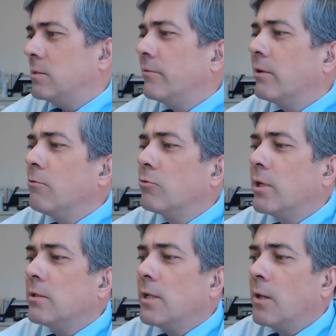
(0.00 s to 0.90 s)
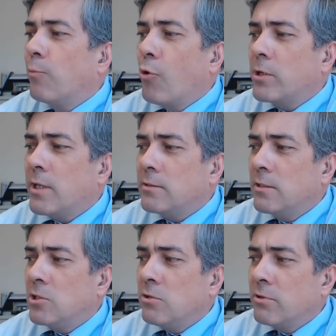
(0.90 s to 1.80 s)
let's see if I wrote that down,
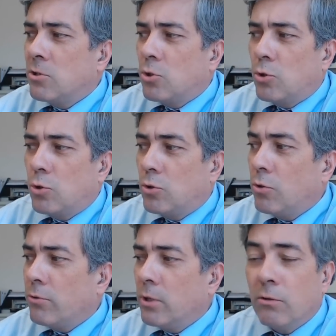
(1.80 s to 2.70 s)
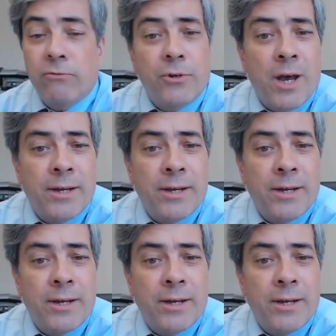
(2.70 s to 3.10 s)
Broadcast Engineering Tutorial for